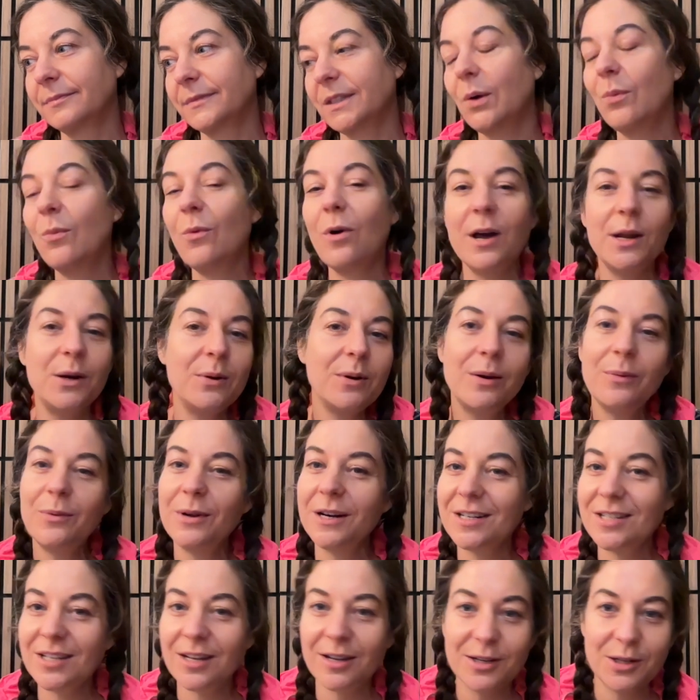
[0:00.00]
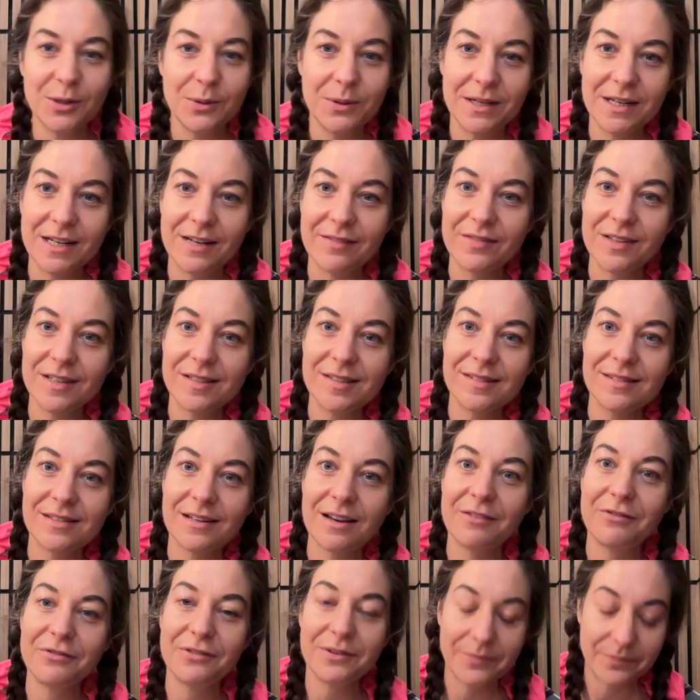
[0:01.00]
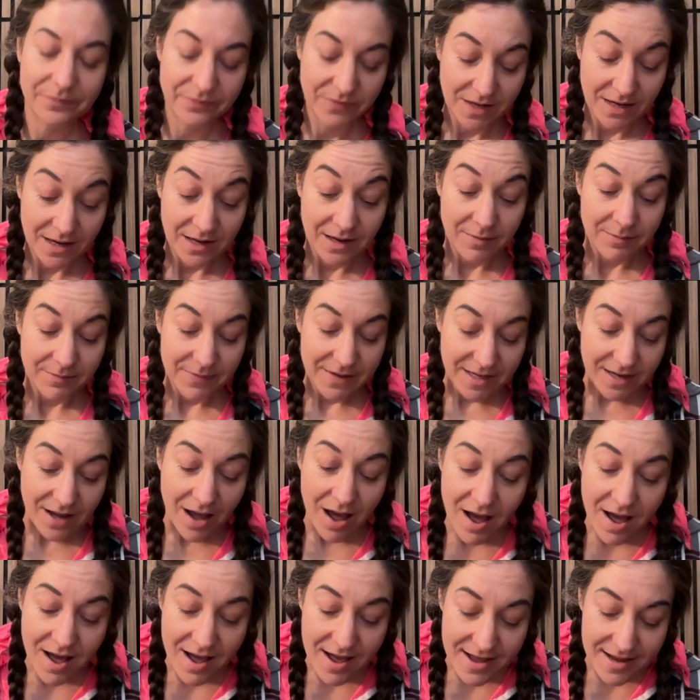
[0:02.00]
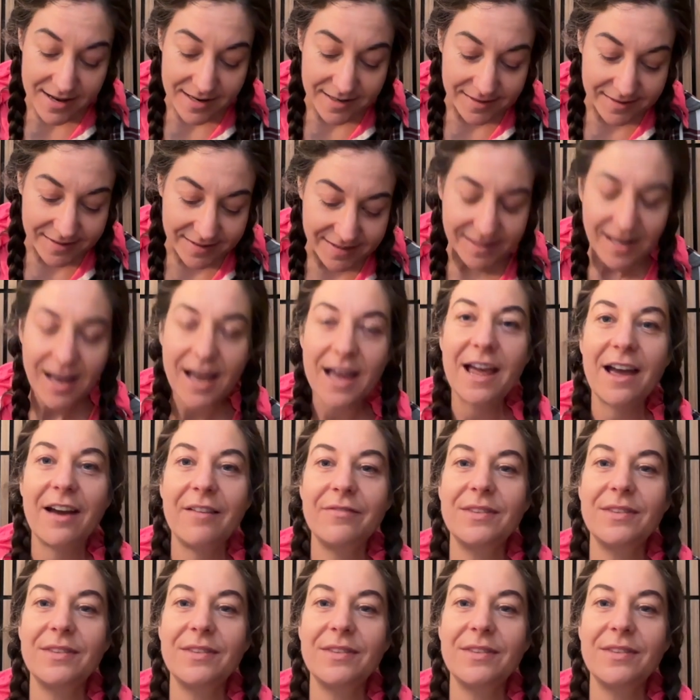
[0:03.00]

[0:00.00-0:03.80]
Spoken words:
Why do I want to tell you any of this stuff? Because I have